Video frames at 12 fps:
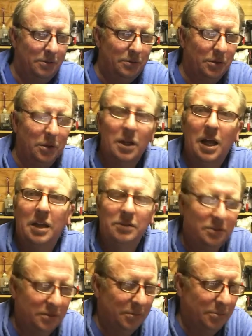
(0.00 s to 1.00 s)
do a live
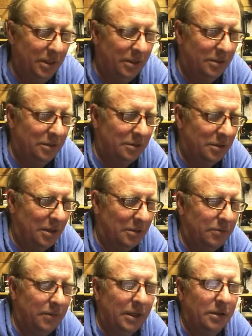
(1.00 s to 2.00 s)
stream here and trying to
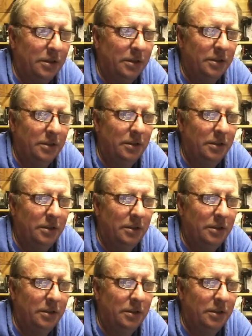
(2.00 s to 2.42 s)
figure out.